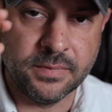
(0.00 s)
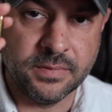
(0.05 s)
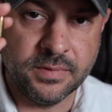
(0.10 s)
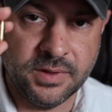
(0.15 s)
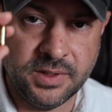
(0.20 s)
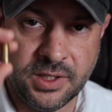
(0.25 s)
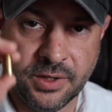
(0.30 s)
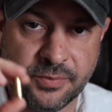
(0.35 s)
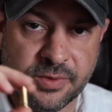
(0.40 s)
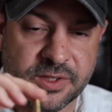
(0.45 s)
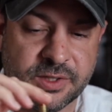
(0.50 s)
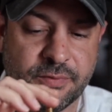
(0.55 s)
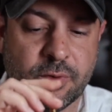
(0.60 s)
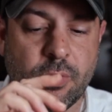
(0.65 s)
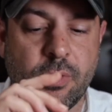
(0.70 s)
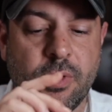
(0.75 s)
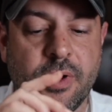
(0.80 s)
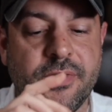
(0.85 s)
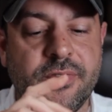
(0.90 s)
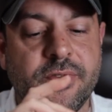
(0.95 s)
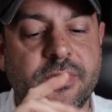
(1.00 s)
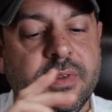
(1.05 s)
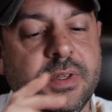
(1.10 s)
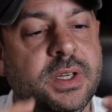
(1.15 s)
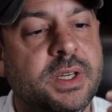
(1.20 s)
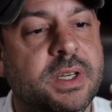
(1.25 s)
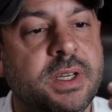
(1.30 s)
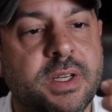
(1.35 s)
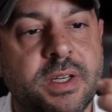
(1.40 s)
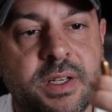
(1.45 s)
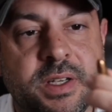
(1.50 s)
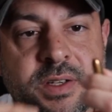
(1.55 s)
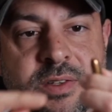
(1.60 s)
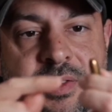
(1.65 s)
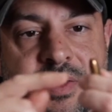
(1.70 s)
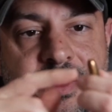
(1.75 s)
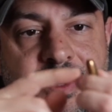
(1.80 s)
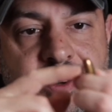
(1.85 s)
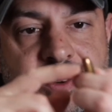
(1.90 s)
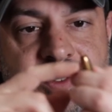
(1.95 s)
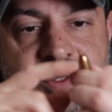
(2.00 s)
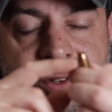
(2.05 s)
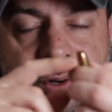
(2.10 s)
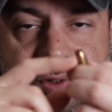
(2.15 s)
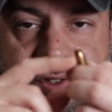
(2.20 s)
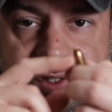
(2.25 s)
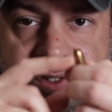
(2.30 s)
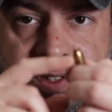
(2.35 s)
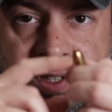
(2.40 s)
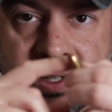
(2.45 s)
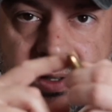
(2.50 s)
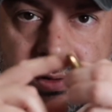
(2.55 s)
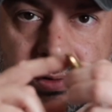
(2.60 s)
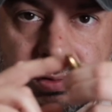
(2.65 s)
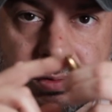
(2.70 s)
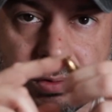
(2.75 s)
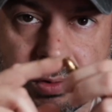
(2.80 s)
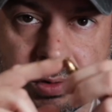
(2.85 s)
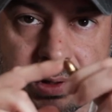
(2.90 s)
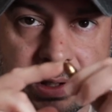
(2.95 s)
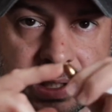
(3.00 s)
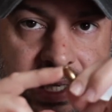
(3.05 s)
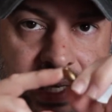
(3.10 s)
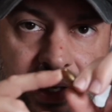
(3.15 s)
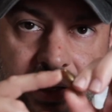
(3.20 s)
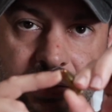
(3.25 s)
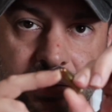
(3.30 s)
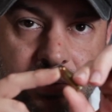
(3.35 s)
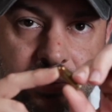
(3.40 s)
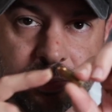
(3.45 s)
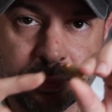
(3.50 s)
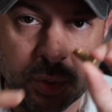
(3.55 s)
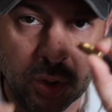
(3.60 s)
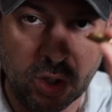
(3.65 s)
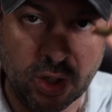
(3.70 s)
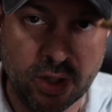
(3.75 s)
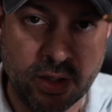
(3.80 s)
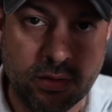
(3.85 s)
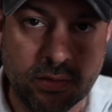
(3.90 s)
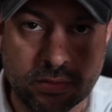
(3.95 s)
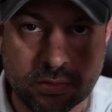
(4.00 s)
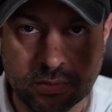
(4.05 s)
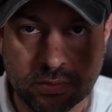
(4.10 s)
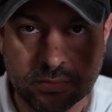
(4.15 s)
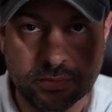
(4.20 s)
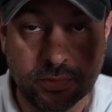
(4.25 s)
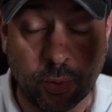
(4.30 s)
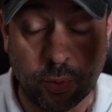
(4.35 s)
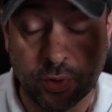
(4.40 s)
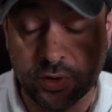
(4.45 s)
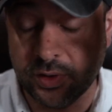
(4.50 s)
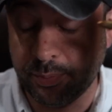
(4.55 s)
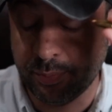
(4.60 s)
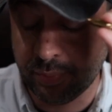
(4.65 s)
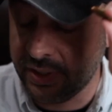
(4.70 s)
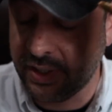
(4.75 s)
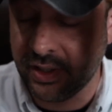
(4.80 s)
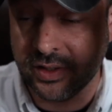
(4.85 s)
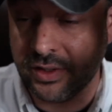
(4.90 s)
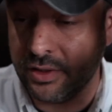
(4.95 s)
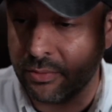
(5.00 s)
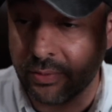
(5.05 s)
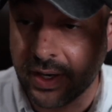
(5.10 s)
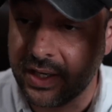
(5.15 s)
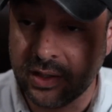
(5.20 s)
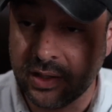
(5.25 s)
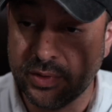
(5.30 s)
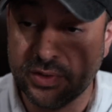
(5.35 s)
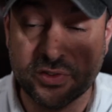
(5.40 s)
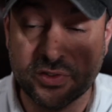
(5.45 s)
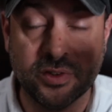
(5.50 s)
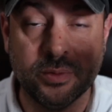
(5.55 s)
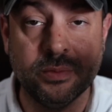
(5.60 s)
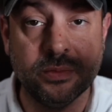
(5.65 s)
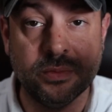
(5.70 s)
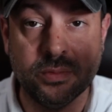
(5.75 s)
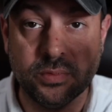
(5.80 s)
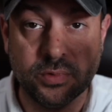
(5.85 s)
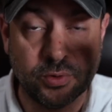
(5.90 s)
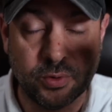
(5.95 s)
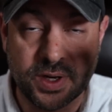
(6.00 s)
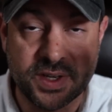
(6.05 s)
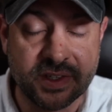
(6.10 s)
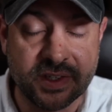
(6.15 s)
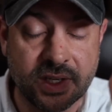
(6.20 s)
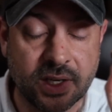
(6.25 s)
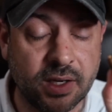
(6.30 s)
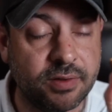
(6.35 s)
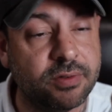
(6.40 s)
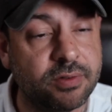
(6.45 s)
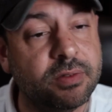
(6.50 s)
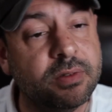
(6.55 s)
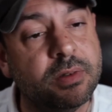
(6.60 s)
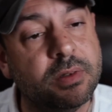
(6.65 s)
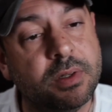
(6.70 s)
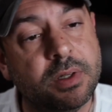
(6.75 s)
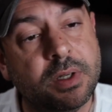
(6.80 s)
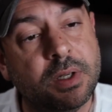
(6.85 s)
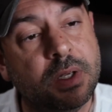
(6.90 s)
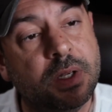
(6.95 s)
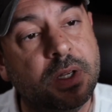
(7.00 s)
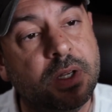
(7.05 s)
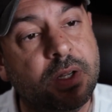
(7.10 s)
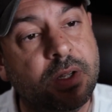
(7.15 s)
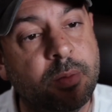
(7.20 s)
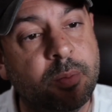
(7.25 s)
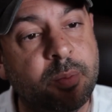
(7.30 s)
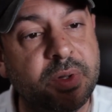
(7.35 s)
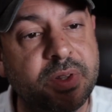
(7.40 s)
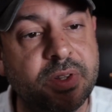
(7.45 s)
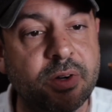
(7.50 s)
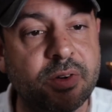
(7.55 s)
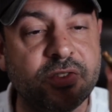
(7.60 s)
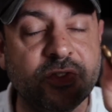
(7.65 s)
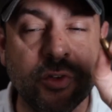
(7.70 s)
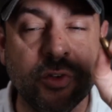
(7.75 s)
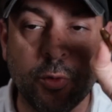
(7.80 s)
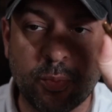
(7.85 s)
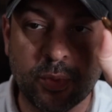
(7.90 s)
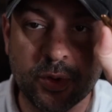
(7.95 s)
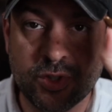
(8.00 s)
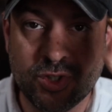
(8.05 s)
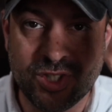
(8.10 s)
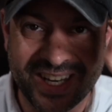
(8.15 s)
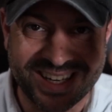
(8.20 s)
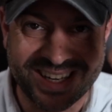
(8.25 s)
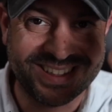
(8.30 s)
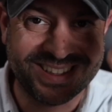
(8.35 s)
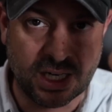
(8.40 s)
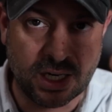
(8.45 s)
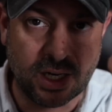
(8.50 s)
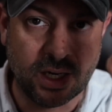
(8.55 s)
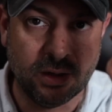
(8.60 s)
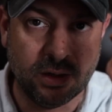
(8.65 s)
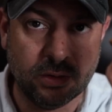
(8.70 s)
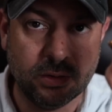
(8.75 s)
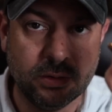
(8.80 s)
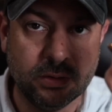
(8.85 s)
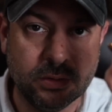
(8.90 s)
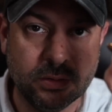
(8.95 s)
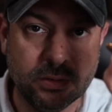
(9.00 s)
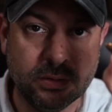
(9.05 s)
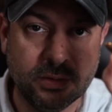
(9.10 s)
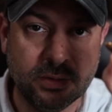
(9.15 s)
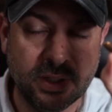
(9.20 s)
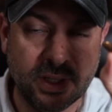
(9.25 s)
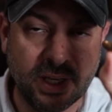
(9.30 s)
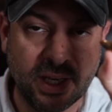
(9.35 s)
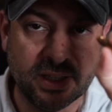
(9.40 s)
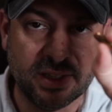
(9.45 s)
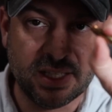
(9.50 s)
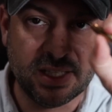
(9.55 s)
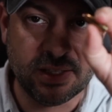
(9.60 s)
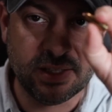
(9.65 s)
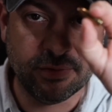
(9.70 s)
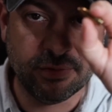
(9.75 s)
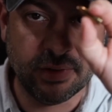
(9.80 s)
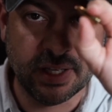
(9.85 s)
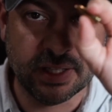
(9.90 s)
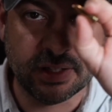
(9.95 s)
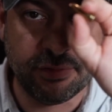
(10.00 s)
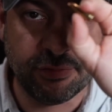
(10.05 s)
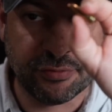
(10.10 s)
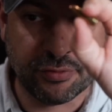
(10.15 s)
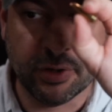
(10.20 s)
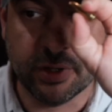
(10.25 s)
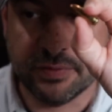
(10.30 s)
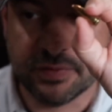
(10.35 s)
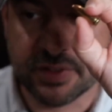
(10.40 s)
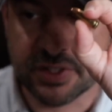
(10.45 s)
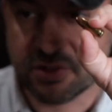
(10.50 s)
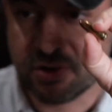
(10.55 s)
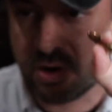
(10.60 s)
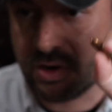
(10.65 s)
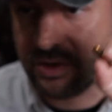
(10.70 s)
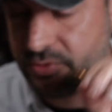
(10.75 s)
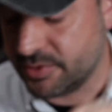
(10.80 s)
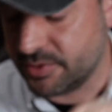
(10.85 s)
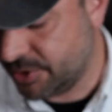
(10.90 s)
Difference, of course, is that there is no steel or lead bullet or depleted uranium in some crazy cases, but there is no projectile at the front of this cartridge.